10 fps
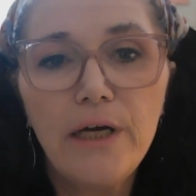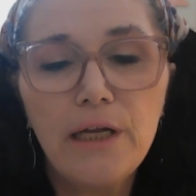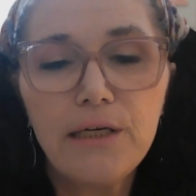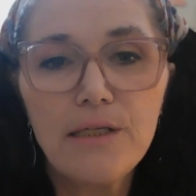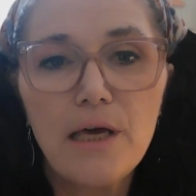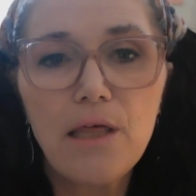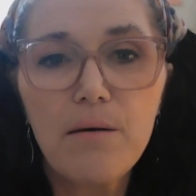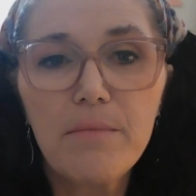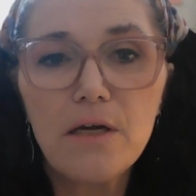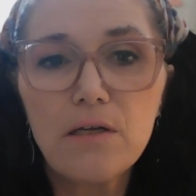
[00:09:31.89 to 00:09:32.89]
And I say
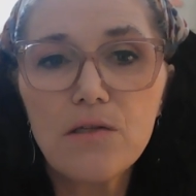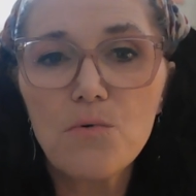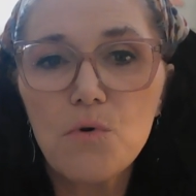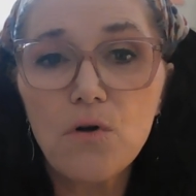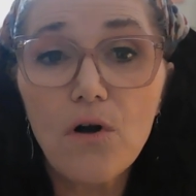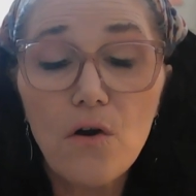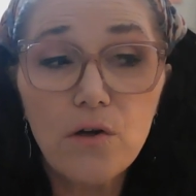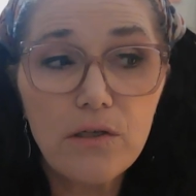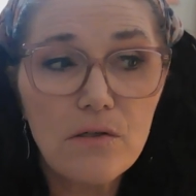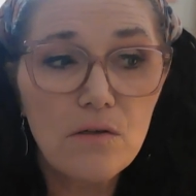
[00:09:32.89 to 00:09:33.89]
that because the world
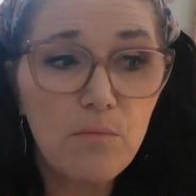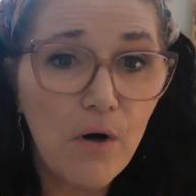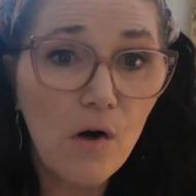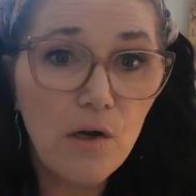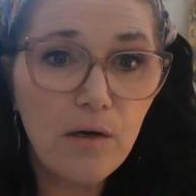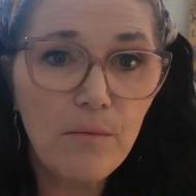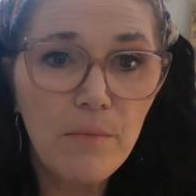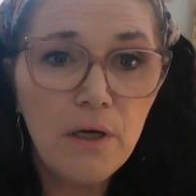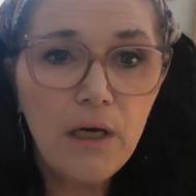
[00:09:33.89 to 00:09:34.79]
card is on the bottom,